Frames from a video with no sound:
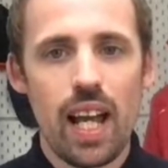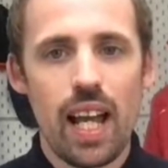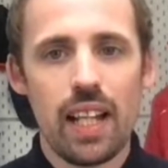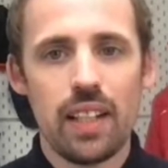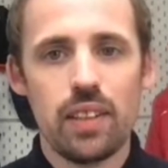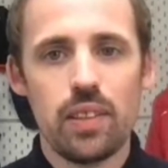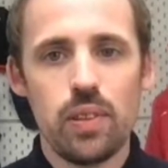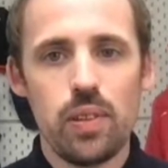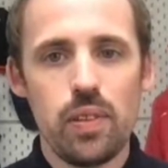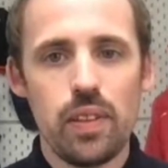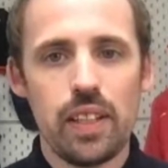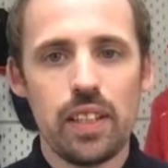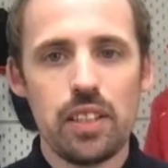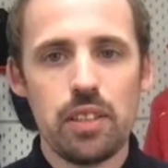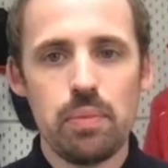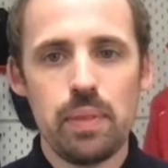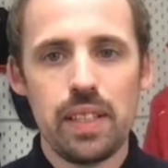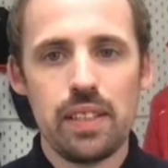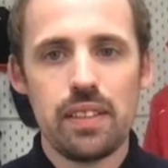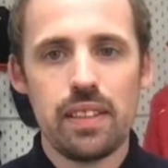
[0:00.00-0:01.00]
and talking
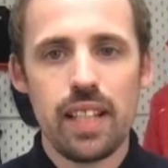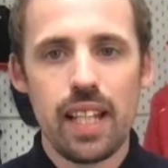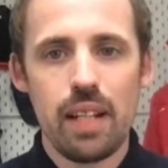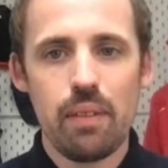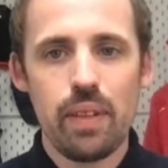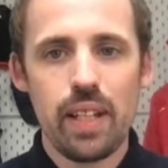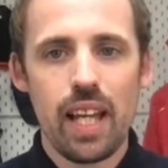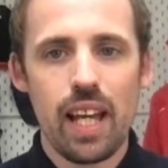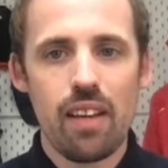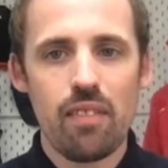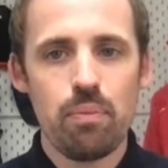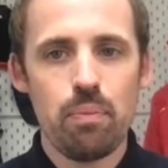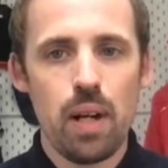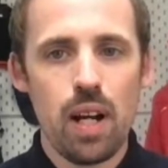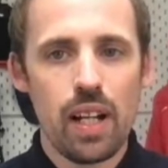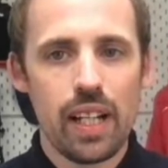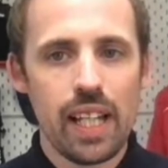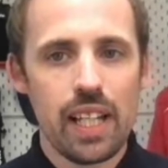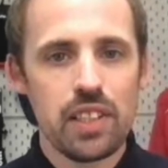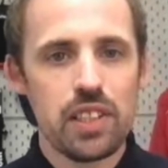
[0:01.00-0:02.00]
to me today we have
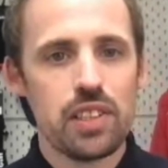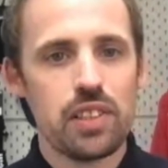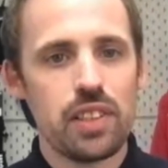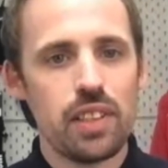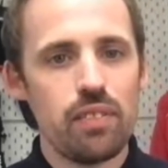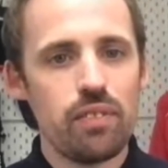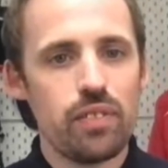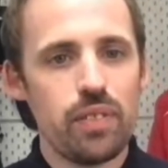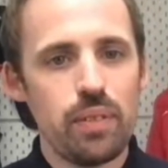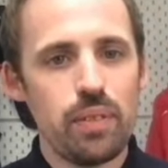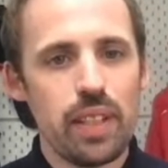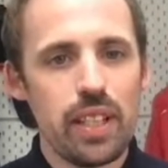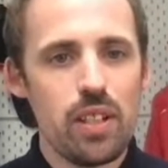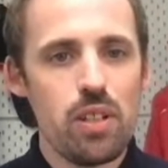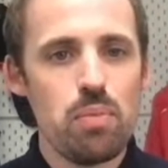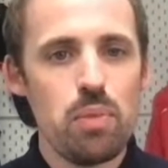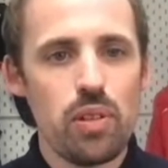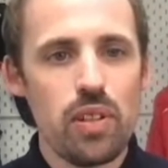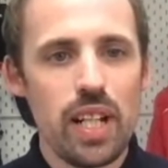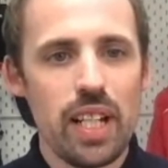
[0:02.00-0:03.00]
Mark Egerton from
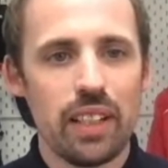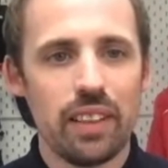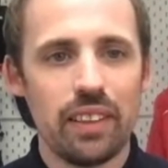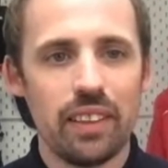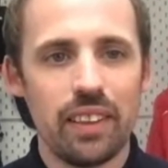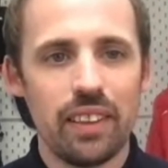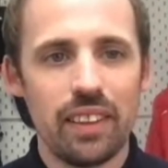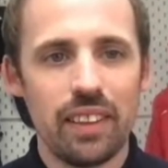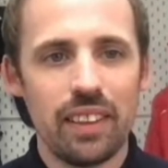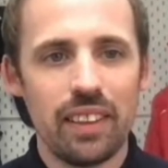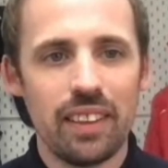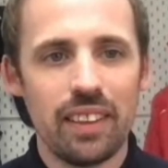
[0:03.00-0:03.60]
Gill Marine.